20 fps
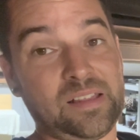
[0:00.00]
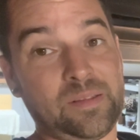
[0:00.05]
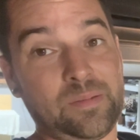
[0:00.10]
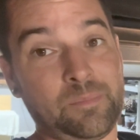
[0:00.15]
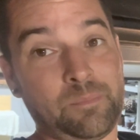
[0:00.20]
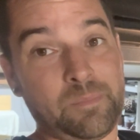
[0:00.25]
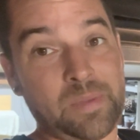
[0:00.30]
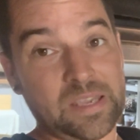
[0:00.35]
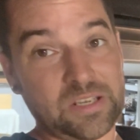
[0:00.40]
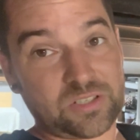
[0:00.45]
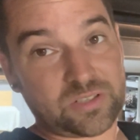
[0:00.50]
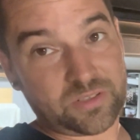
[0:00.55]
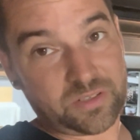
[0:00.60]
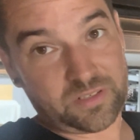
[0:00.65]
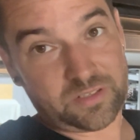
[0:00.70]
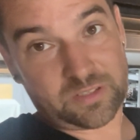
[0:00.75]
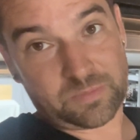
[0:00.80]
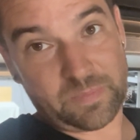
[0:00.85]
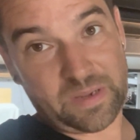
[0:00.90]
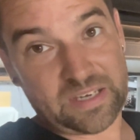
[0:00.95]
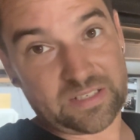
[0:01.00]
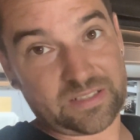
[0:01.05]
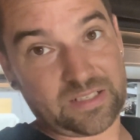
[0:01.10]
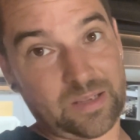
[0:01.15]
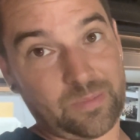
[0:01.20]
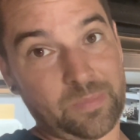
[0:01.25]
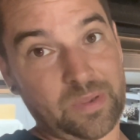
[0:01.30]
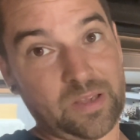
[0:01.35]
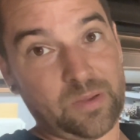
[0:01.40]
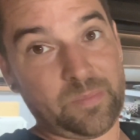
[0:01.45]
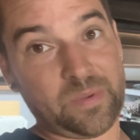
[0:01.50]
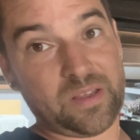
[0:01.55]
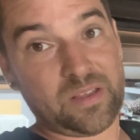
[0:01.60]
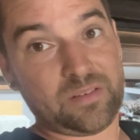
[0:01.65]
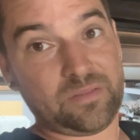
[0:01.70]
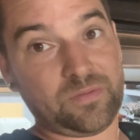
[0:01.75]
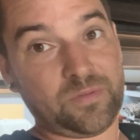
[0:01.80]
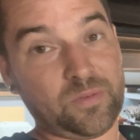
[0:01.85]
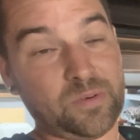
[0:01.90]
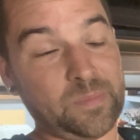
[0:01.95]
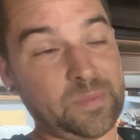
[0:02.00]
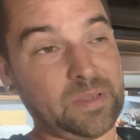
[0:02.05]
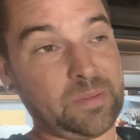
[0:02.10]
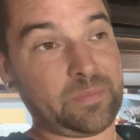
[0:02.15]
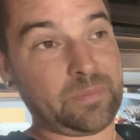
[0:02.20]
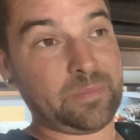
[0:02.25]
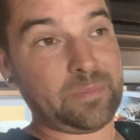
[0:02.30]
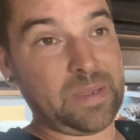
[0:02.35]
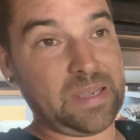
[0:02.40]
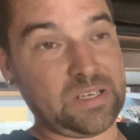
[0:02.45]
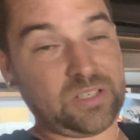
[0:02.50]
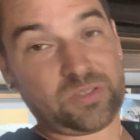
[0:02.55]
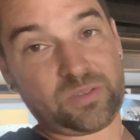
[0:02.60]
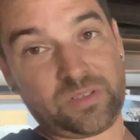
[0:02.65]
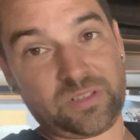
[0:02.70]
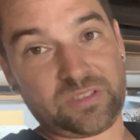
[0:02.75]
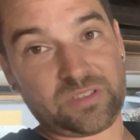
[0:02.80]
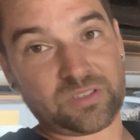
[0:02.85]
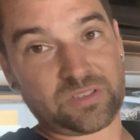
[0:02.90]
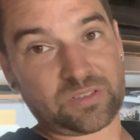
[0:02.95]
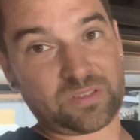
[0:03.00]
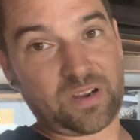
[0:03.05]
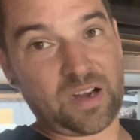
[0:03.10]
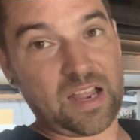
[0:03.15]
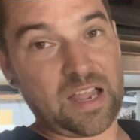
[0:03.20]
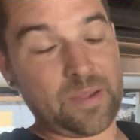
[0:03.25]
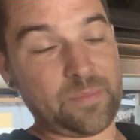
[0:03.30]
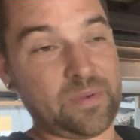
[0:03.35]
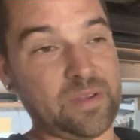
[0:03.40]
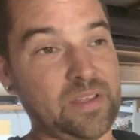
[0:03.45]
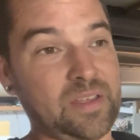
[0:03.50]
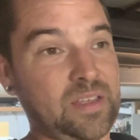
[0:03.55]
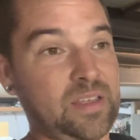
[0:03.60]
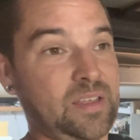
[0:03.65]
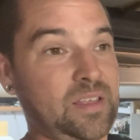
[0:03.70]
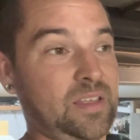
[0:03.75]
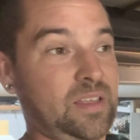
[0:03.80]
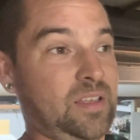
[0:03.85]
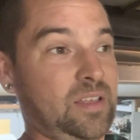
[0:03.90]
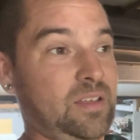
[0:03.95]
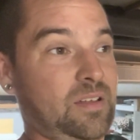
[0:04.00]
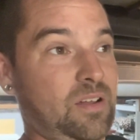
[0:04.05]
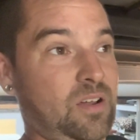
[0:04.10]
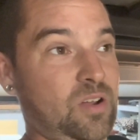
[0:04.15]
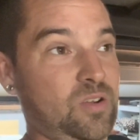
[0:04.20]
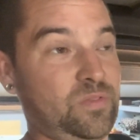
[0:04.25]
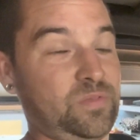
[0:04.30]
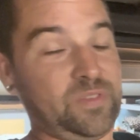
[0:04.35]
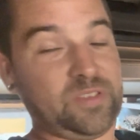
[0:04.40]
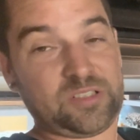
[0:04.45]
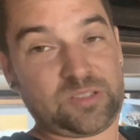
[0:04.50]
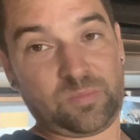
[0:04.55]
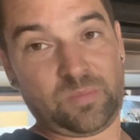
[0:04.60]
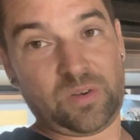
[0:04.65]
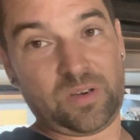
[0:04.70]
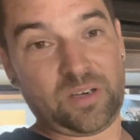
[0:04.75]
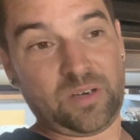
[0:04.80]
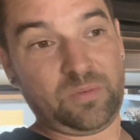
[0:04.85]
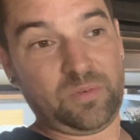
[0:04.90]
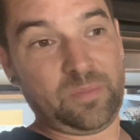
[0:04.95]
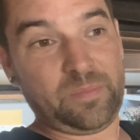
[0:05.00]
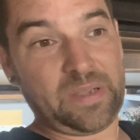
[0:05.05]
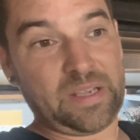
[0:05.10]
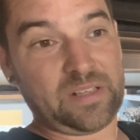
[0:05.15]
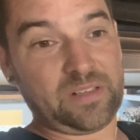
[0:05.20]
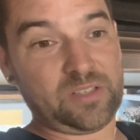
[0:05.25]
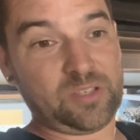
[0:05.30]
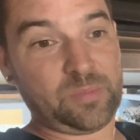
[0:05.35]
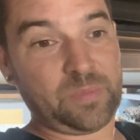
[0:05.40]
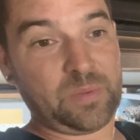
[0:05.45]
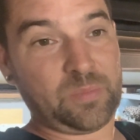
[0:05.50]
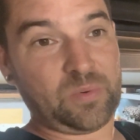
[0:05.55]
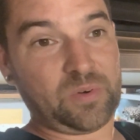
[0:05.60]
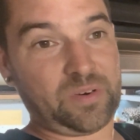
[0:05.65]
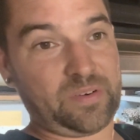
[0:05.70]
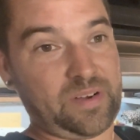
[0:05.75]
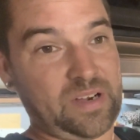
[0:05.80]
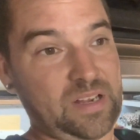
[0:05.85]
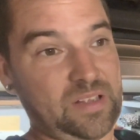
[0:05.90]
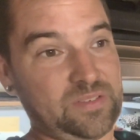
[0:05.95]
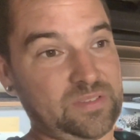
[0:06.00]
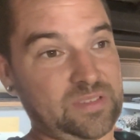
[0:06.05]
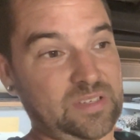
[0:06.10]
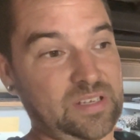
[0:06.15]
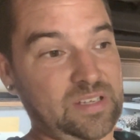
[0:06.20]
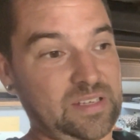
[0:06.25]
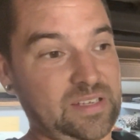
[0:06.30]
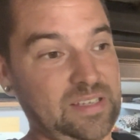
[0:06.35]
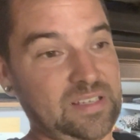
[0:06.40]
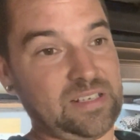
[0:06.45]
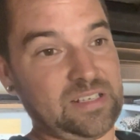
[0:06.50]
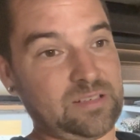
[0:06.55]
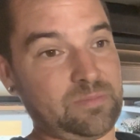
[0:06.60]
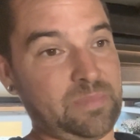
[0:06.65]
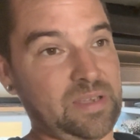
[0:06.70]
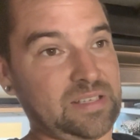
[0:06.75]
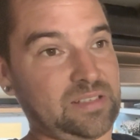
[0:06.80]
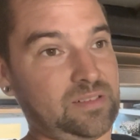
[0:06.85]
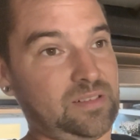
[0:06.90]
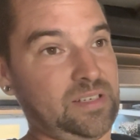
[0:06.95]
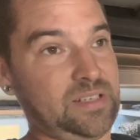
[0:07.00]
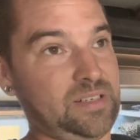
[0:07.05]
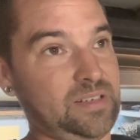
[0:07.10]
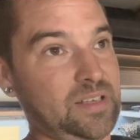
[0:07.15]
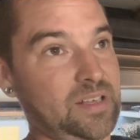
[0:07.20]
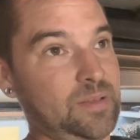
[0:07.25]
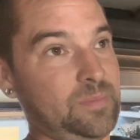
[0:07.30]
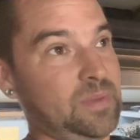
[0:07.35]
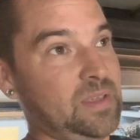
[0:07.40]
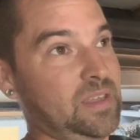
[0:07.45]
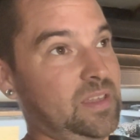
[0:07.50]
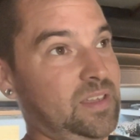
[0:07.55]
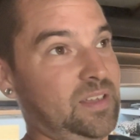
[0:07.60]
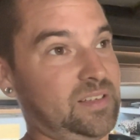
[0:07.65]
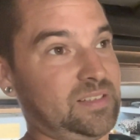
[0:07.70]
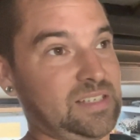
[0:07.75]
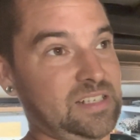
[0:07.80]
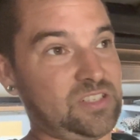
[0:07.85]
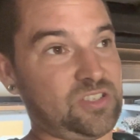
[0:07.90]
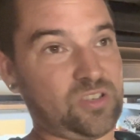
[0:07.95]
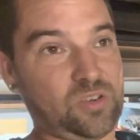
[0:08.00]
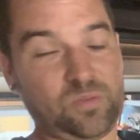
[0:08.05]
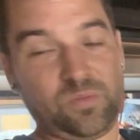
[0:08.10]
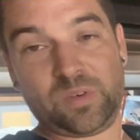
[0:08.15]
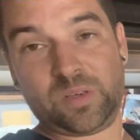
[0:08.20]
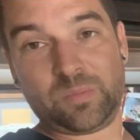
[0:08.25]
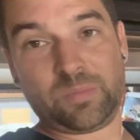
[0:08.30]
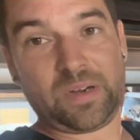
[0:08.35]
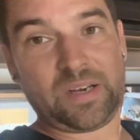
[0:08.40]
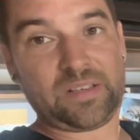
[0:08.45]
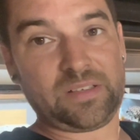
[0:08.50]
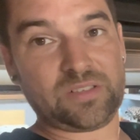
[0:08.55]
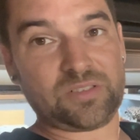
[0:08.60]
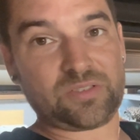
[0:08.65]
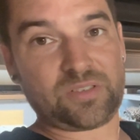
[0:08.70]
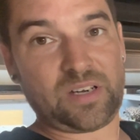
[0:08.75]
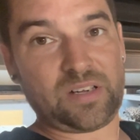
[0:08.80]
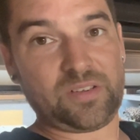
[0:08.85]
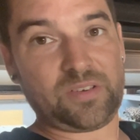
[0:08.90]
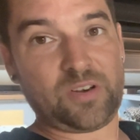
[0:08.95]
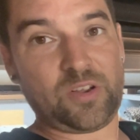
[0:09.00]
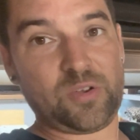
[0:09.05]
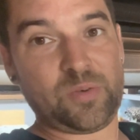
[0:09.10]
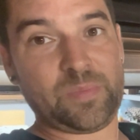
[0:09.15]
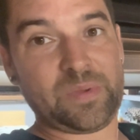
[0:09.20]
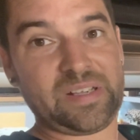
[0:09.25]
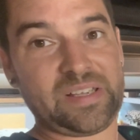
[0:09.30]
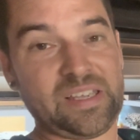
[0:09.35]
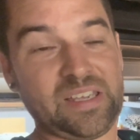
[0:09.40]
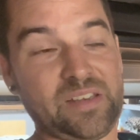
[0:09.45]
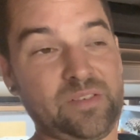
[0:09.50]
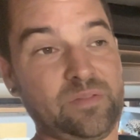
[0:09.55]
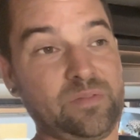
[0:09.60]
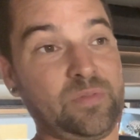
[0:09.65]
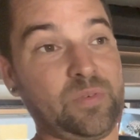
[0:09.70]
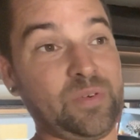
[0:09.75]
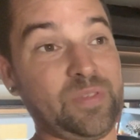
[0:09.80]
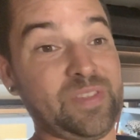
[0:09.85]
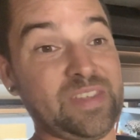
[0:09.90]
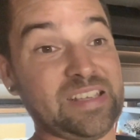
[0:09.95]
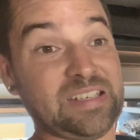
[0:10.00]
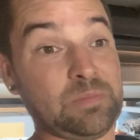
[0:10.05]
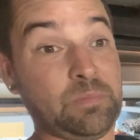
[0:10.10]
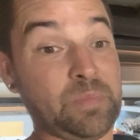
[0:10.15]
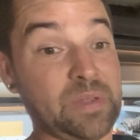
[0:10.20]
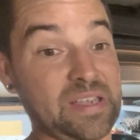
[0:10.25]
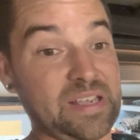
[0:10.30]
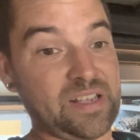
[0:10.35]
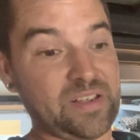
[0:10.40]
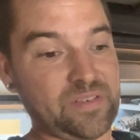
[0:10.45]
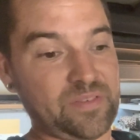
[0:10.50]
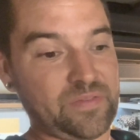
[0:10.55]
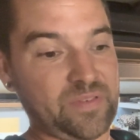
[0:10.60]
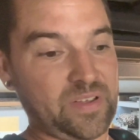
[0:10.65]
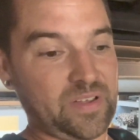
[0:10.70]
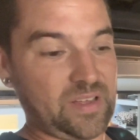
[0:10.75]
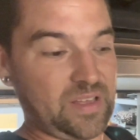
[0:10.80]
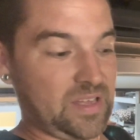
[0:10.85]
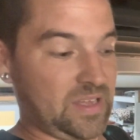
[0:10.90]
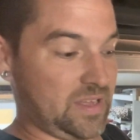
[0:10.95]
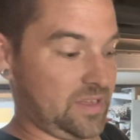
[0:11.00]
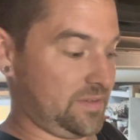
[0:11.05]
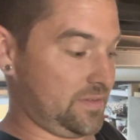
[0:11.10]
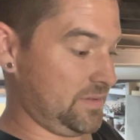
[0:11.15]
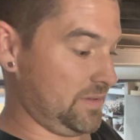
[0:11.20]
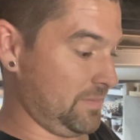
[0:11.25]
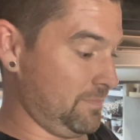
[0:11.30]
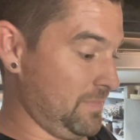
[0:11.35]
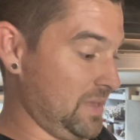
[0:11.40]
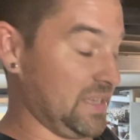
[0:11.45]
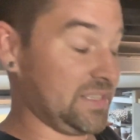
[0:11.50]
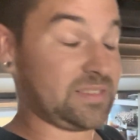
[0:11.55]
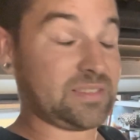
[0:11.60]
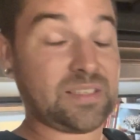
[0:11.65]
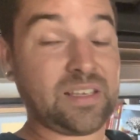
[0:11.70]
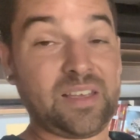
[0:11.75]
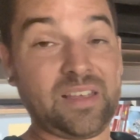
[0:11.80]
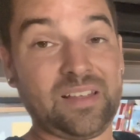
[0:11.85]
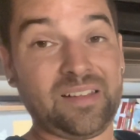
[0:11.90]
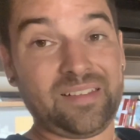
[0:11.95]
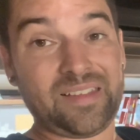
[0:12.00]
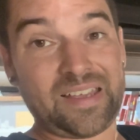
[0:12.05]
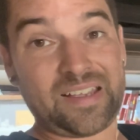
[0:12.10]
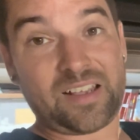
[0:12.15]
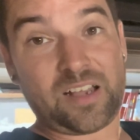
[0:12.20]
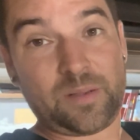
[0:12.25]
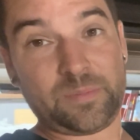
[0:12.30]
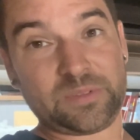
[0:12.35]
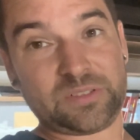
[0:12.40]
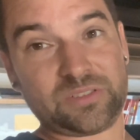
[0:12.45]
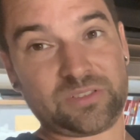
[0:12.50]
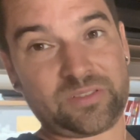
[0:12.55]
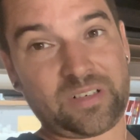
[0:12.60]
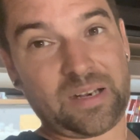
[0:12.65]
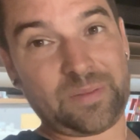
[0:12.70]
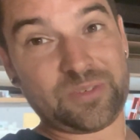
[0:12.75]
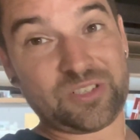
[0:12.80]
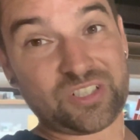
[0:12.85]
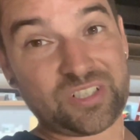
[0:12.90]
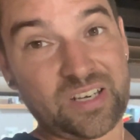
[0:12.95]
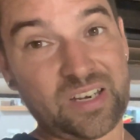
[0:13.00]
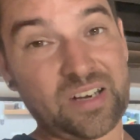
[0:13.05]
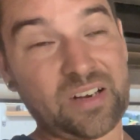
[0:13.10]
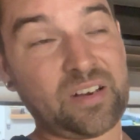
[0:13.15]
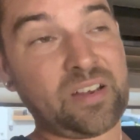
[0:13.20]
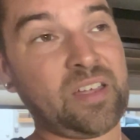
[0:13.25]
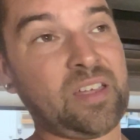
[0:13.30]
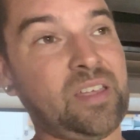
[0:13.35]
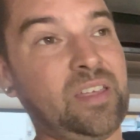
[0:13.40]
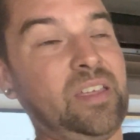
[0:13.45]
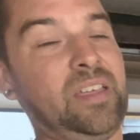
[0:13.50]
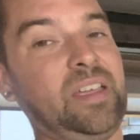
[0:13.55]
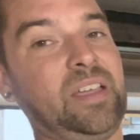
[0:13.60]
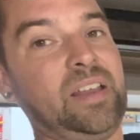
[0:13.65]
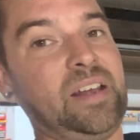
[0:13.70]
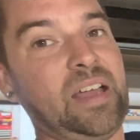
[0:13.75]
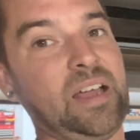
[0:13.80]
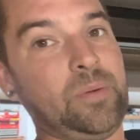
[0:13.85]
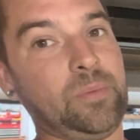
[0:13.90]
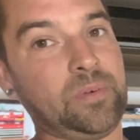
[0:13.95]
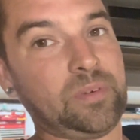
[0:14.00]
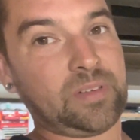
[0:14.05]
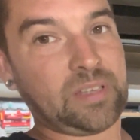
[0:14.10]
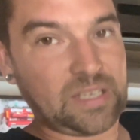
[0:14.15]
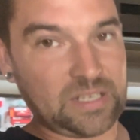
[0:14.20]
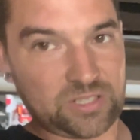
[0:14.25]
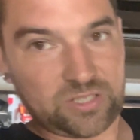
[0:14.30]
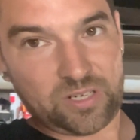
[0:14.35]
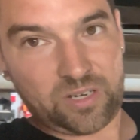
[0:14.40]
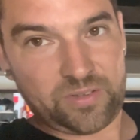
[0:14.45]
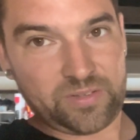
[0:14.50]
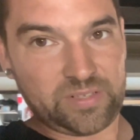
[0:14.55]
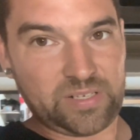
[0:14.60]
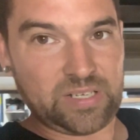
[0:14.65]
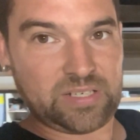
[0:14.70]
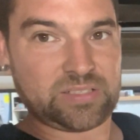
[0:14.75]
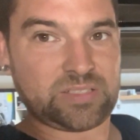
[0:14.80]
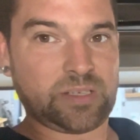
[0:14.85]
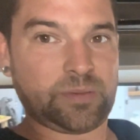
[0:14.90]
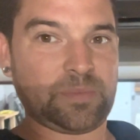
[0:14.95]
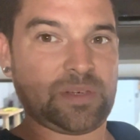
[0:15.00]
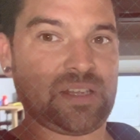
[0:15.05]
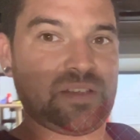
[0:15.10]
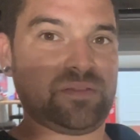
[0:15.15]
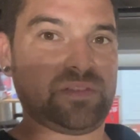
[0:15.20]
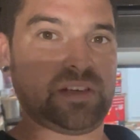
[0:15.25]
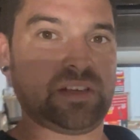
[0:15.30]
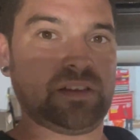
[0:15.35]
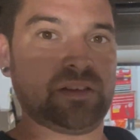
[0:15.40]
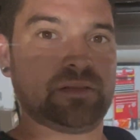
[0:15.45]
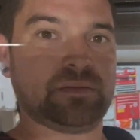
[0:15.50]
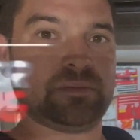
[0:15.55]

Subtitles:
Make sure you smash that bell button for me. Make sure you subscribe. Hopefully tomorrow we'll make a little bit more grounds, get this mess cleaned up, because I don't want to bring this trailer home again for this big of mess. Like, comment, subscribe, and share, and I will catch you on the next update video.